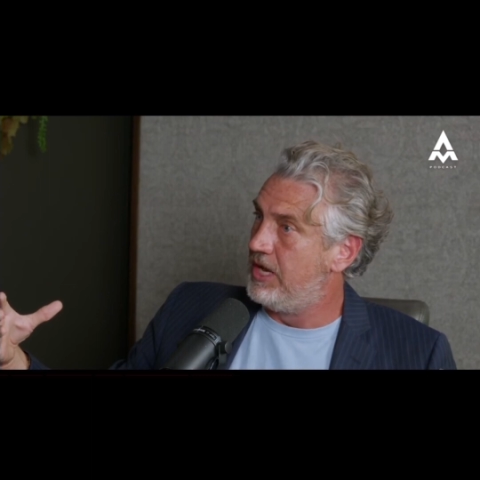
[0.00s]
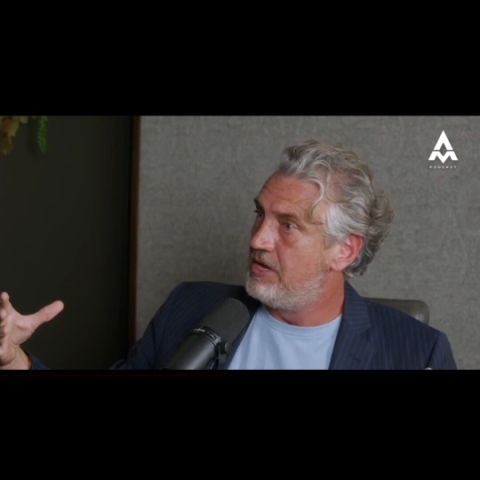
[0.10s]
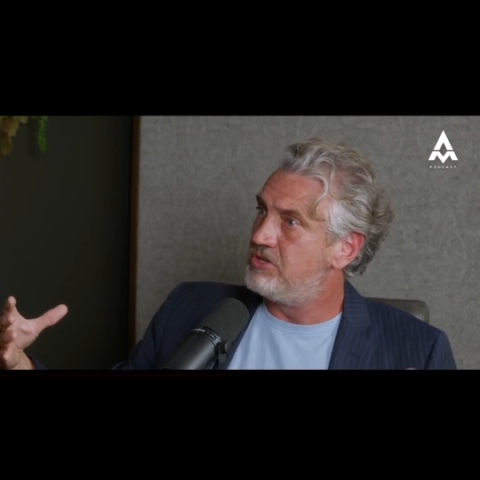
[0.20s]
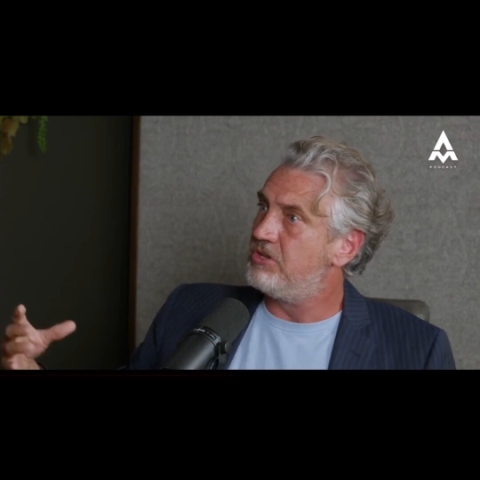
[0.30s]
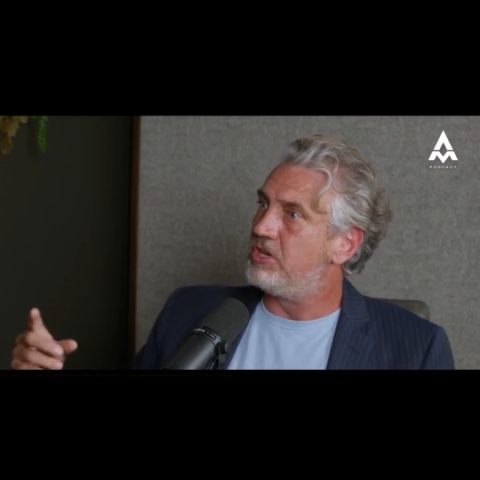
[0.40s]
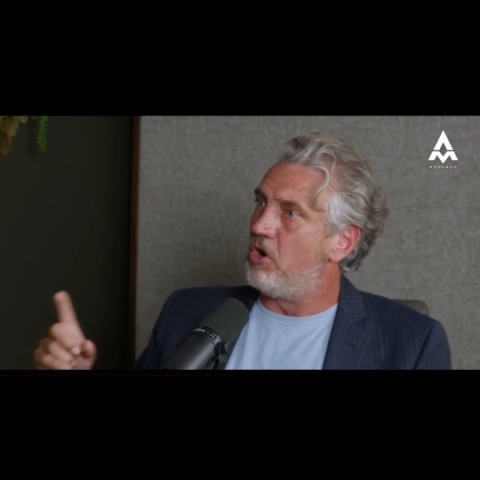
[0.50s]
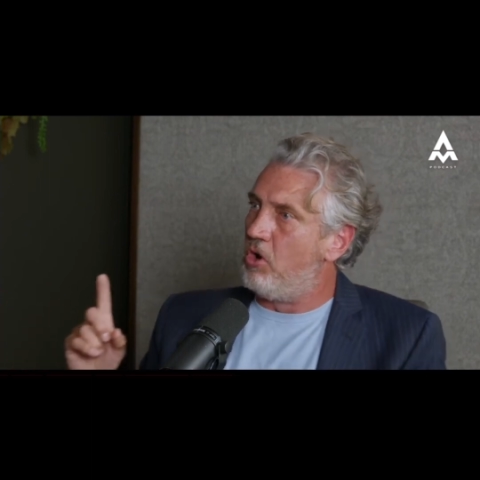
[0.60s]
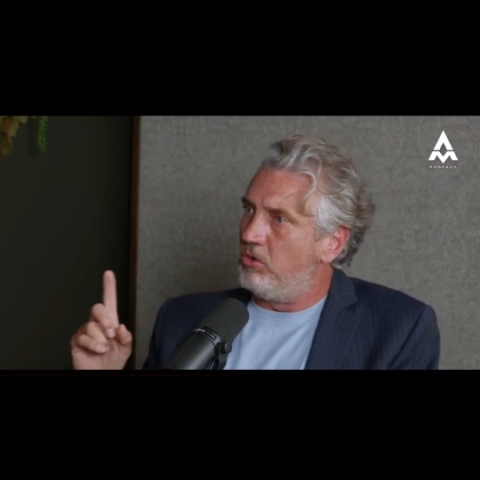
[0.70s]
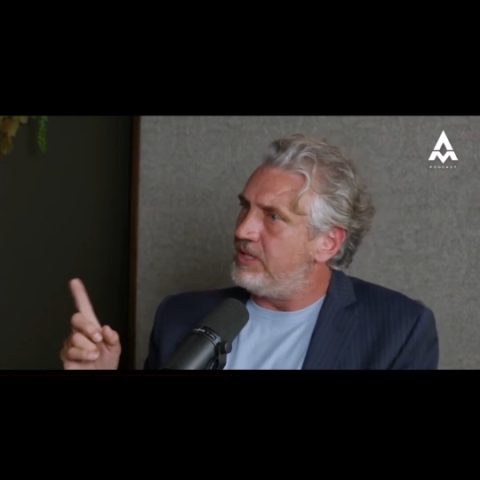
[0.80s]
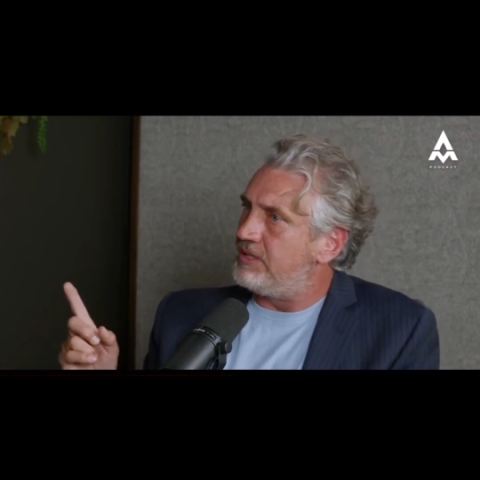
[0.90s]
So the
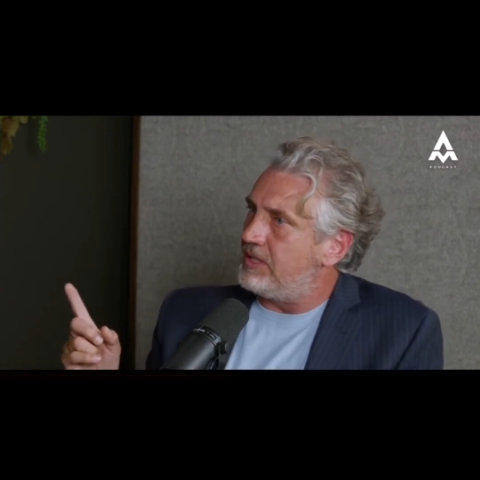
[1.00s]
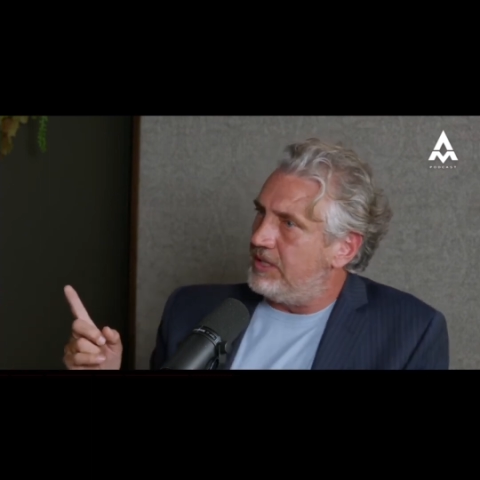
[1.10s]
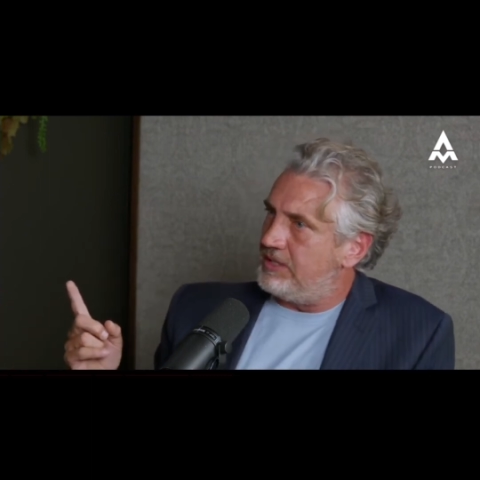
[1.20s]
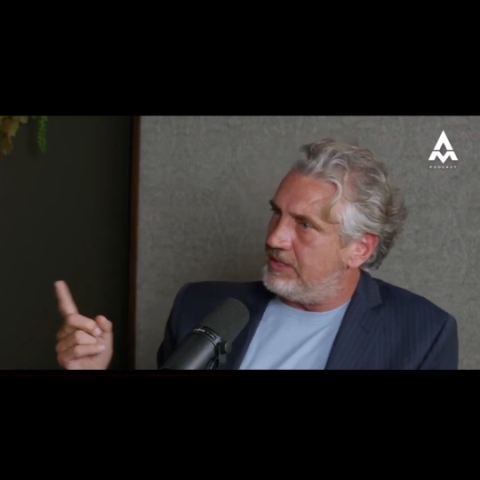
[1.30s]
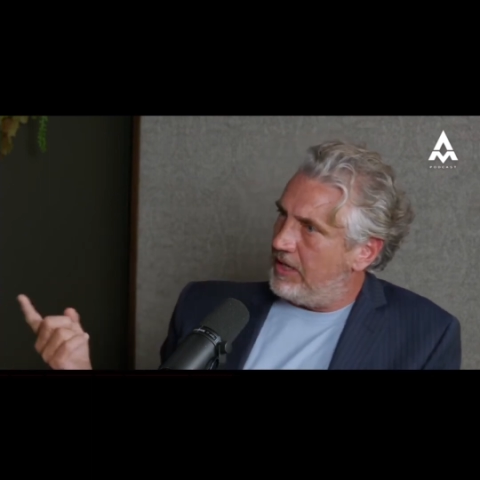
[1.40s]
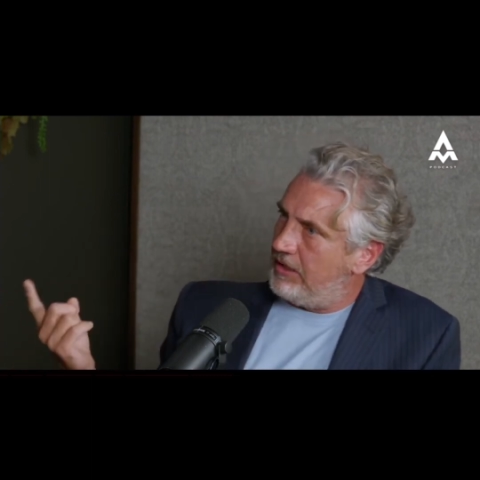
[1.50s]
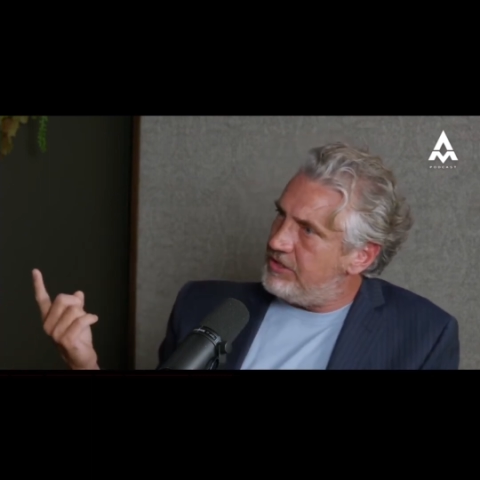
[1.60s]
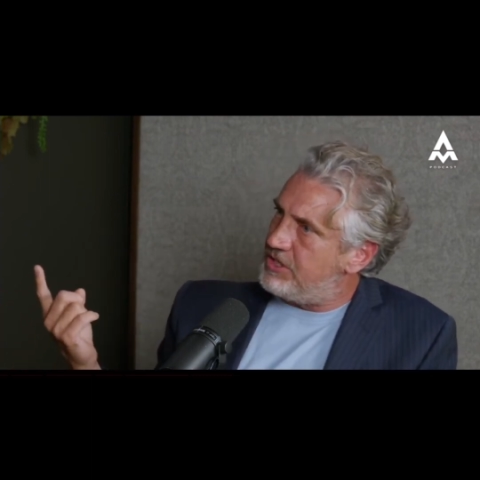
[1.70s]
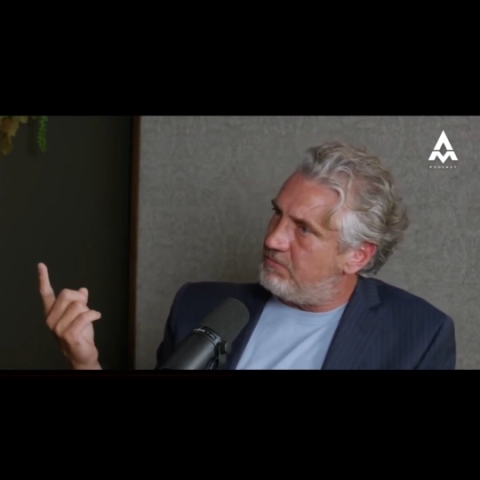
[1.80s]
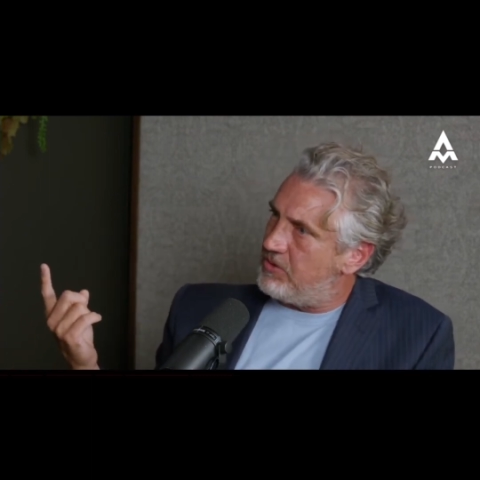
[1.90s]
only thing an
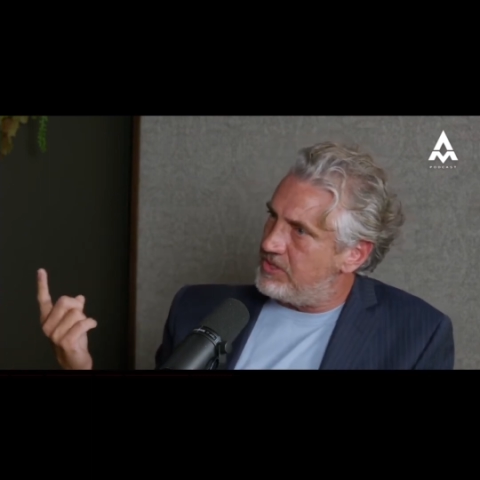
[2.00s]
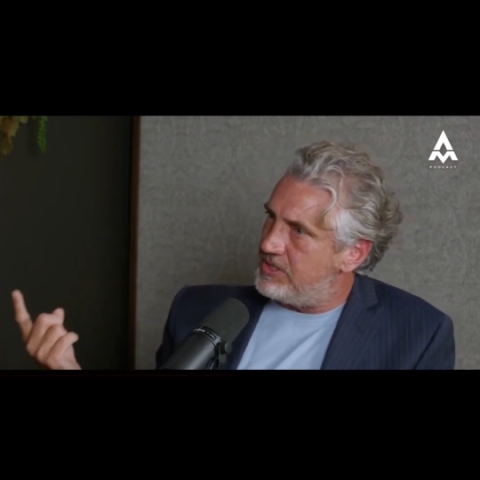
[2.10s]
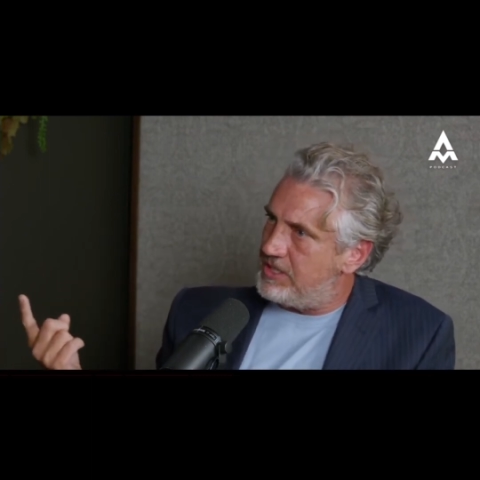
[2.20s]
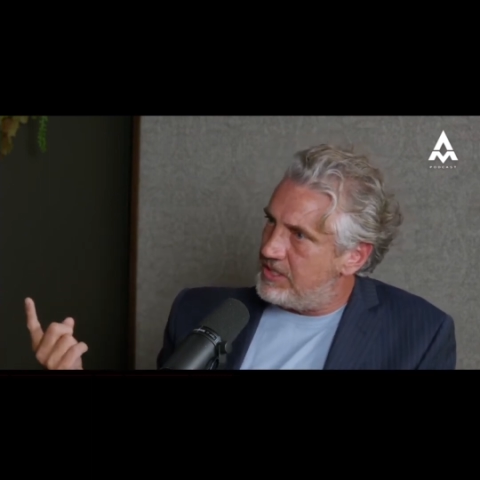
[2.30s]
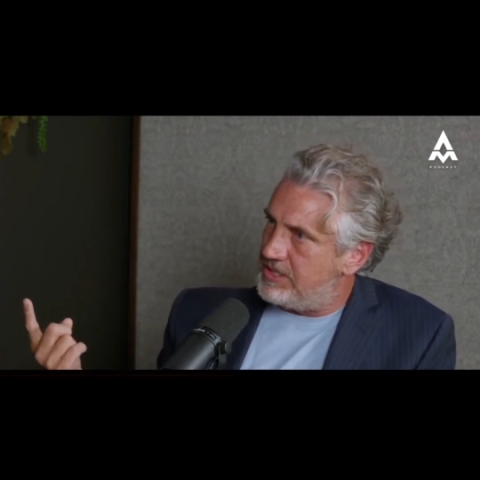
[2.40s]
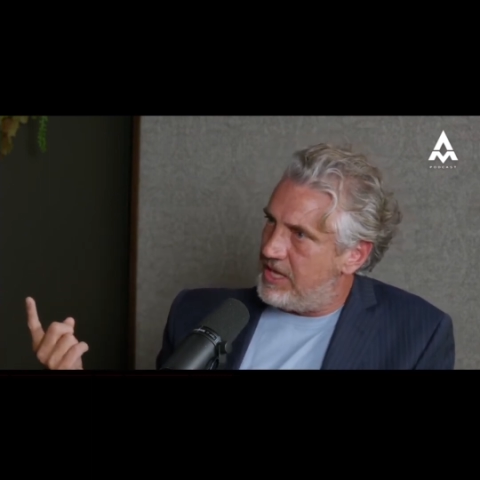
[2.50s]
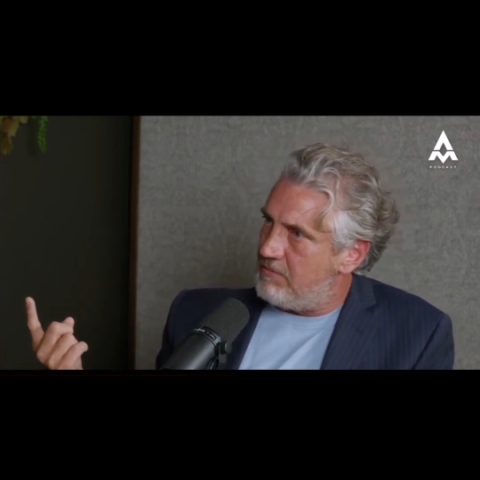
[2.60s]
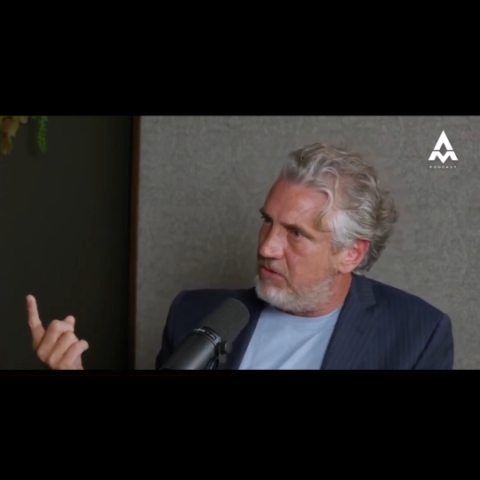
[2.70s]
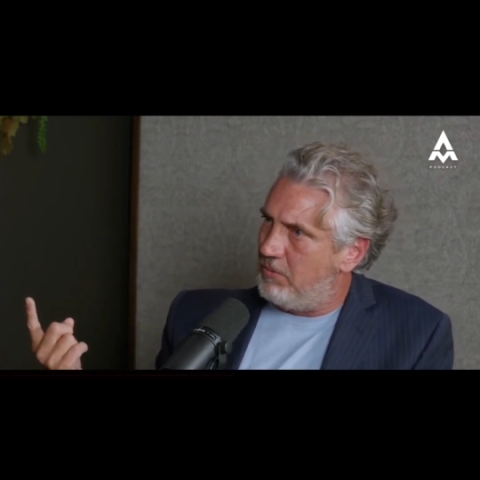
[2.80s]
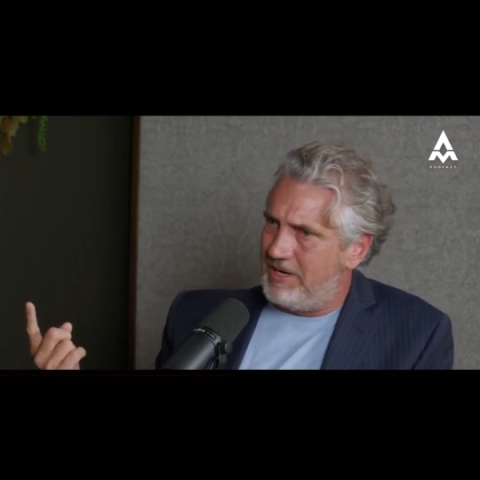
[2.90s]
intelligent person does in that
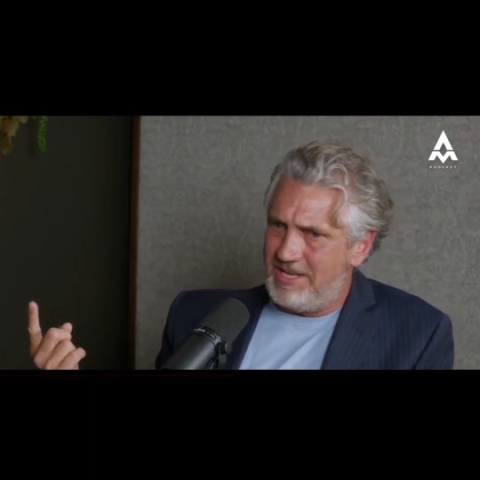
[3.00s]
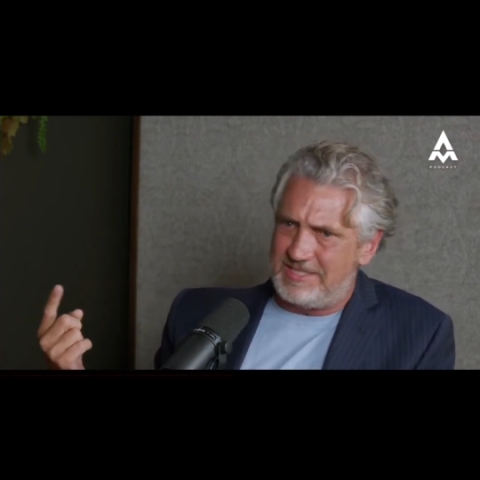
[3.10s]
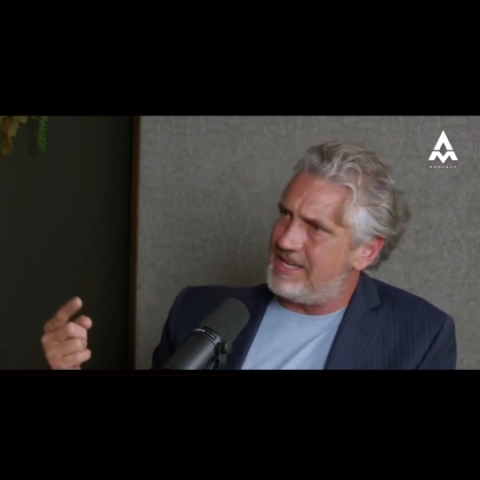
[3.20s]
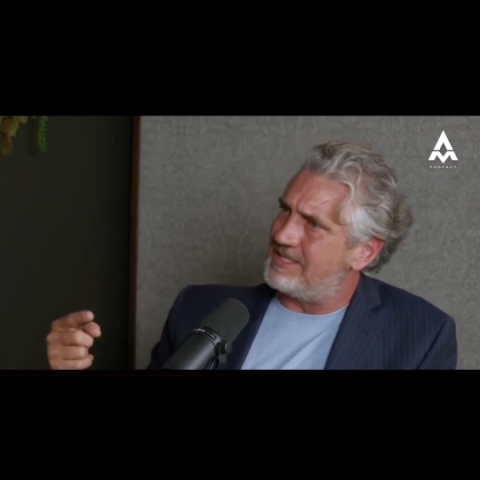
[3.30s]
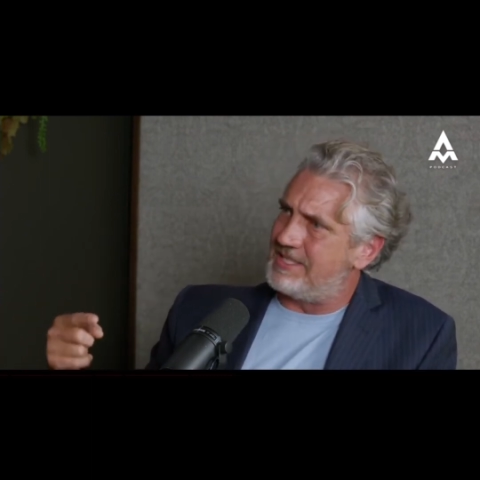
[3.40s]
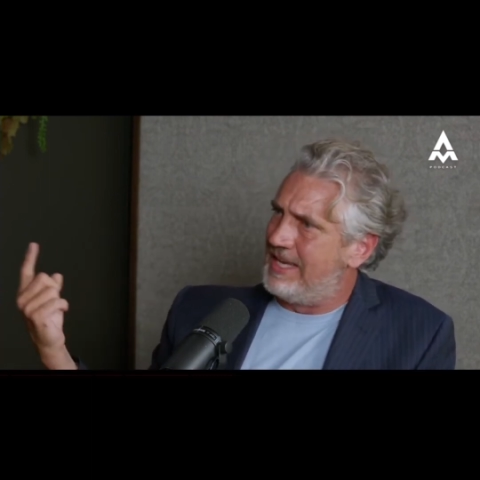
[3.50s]
moment is doesn't